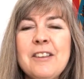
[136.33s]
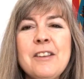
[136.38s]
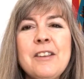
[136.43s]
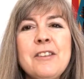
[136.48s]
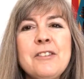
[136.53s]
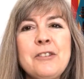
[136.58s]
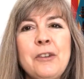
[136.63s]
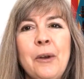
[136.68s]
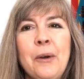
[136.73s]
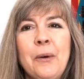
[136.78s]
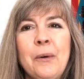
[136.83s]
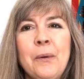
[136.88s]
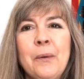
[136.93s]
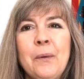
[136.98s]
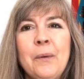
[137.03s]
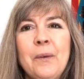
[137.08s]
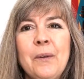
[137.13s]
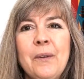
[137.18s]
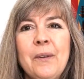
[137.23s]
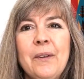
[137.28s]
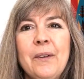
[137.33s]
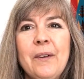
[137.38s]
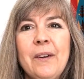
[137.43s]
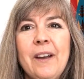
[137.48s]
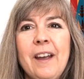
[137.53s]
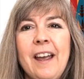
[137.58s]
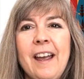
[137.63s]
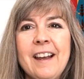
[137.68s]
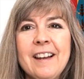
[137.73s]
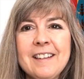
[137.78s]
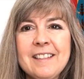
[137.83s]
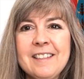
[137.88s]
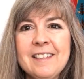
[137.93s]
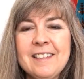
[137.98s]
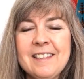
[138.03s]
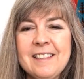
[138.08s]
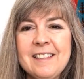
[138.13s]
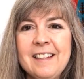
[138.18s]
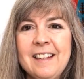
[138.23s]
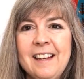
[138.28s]
So
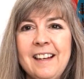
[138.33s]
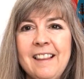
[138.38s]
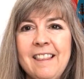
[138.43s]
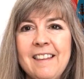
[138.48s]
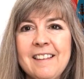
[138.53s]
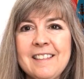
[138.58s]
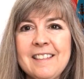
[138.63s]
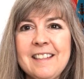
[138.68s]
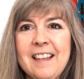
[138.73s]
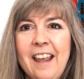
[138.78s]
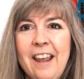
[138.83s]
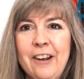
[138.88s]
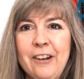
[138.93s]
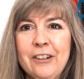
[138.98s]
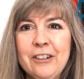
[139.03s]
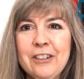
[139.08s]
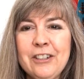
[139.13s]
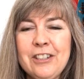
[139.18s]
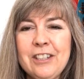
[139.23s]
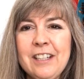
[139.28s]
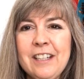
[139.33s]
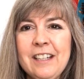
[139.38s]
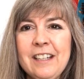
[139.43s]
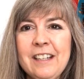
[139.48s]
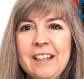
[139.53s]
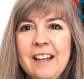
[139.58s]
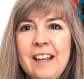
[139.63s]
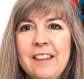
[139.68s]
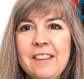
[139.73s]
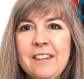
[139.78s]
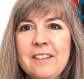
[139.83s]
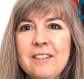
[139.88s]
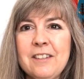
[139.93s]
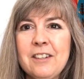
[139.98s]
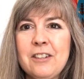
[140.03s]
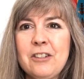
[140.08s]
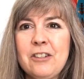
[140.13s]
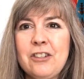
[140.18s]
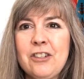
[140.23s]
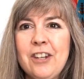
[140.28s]
accessing this energy and this
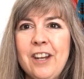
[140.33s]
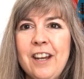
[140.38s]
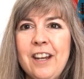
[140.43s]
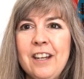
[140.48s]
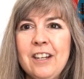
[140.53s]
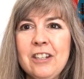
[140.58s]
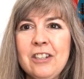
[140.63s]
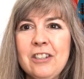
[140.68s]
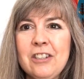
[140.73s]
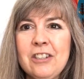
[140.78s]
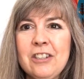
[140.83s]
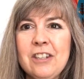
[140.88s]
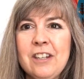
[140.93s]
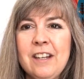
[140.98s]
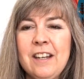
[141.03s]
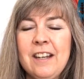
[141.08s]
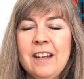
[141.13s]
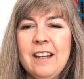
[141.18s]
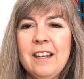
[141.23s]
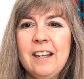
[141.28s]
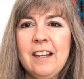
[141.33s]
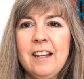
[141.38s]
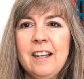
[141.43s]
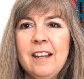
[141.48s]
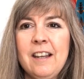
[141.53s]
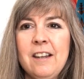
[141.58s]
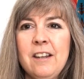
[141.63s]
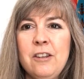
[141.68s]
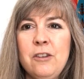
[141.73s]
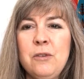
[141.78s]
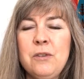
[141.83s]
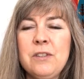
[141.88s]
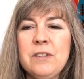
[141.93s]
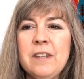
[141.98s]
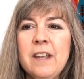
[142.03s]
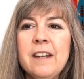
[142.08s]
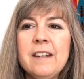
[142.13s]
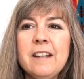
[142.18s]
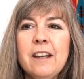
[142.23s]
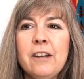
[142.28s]
exchange, you
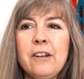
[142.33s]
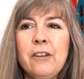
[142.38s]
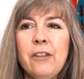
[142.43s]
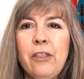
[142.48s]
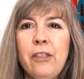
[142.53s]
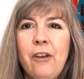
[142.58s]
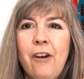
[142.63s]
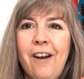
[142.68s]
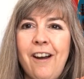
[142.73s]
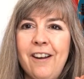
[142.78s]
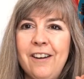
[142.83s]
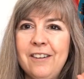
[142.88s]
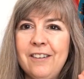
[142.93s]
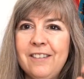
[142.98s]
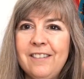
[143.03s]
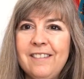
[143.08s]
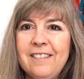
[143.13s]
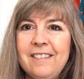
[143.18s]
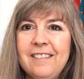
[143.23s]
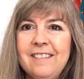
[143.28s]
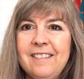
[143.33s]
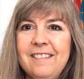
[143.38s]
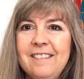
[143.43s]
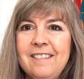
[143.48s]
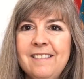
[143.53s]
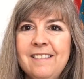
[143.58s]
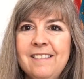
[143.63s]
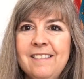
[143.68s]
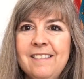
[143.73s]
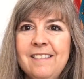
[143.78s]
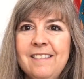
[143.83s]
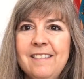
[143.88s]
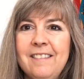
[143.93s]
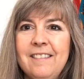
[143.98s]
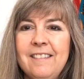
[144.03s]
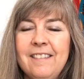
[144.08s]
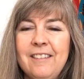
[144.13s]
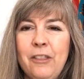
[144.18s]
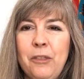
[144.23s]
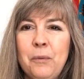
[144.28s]
send out a thought
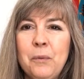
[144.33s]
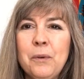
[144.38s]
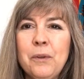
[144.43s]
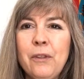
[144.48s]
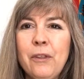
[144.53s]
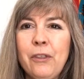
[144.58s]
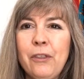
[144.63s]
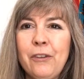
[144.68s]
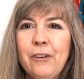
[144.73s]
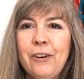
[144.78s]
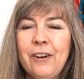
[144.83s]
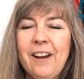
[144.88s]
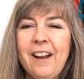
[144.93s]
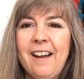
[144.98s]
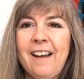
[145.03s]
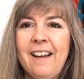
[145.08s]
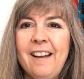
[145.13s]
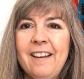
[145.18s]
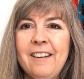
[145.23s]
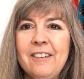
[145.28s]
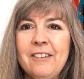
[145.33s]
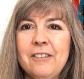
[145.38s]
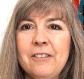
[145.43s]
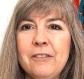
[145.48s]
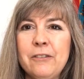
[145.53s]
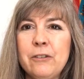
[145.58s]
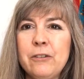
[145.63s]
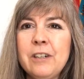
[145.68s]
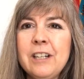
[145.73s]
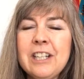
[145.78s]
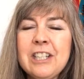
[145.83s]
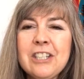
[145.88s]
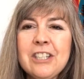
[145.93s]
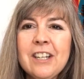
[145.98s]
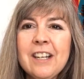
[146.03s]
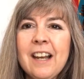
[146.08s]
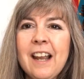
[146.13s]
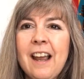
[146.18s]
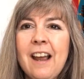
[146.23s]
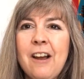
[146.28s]
through the third eye,
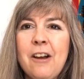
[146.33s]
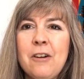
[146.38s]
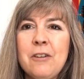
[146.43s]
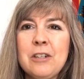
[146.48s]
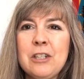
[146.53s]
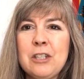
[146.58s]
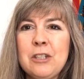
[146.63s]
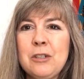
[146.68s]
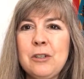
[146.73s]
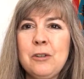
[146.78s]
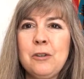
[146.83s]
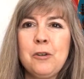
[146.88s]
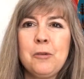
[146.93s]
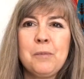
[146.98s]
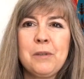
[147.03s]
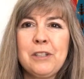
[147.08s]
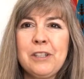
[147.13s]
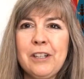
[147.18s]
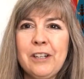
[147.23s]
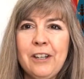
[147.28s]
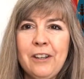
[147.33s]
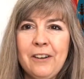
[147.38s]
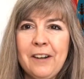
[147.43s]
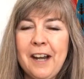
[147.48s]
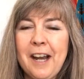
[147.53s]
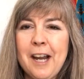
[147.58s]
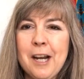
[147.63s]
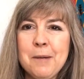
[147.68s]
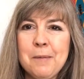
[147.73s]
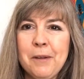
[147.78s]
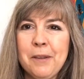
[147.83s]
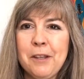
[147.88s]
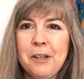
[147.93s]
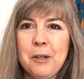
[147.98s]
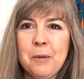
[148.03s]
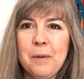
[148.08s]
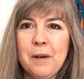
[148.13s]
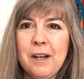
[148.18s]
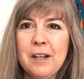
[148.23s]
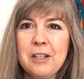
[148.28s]
reaching out to a particular animal that you
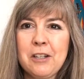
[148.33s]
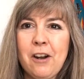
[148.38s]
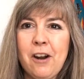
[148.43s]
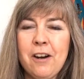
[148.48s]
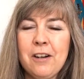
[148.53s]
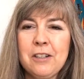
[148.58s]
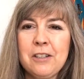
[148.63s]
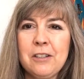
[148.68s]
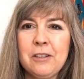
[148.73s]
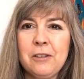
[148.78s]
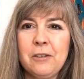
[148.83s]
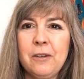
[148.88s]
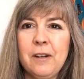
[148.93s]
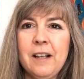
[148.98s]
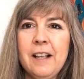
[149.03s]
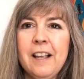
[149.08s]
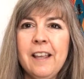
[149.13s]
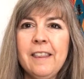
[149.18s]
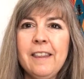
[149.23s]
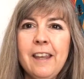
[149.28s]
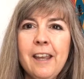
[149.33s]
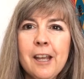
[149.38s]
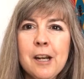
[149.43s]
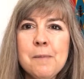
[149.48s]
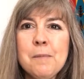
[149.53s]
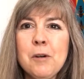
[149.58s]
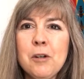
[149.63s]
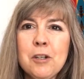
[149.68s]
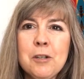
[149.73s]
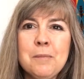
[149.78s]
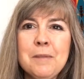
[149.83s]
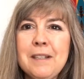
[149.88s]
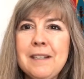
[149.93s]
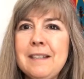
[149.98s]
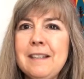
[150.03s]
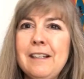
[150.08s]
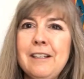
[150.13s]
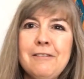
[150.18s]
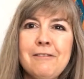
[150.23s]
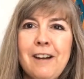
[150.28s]
want to talk to. The animal can be
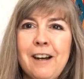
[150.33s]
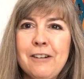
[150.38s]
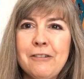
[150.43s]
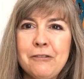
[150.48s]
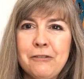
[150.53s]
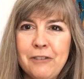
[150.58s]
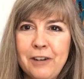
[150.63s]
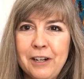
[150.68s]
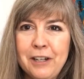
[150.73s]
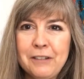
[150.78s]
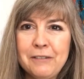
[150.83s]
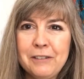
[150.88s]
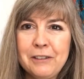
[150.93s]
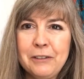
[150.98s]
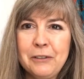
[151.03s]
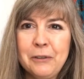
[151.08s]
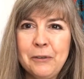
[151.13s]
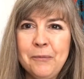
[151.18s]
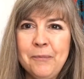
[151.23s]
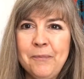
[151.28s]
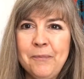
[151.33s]
sitting right in front of you,